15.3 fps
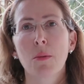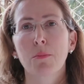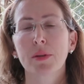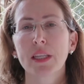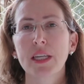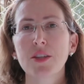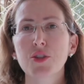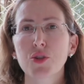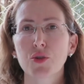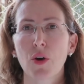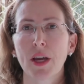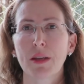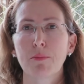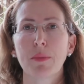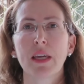please
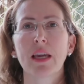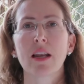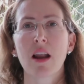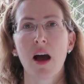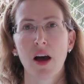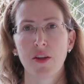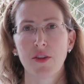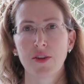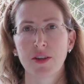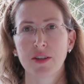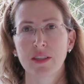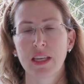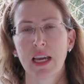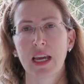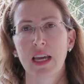join me and
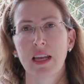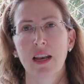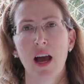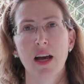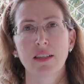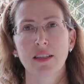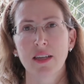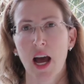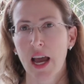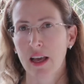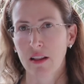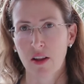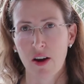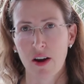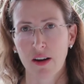others in a
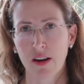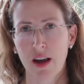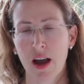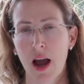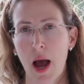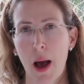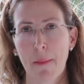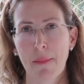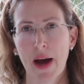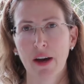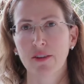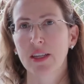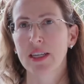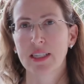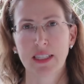dialogue
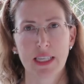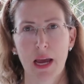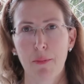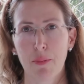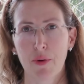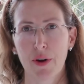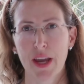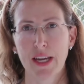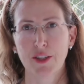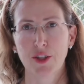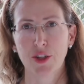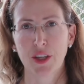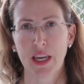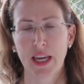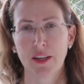about contemporary
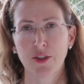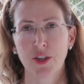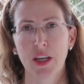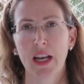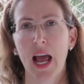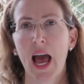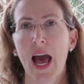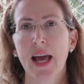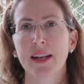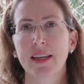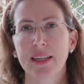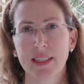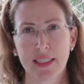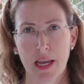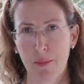education at
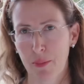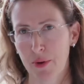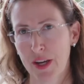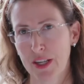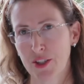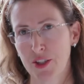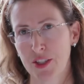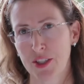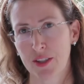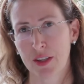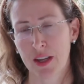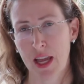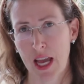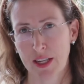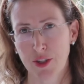
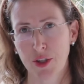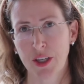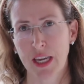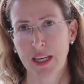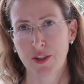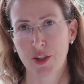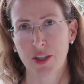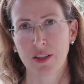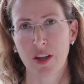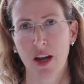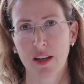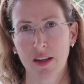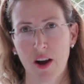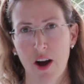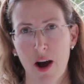
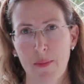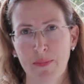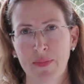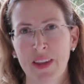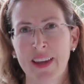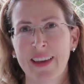contemporaryeducation.com.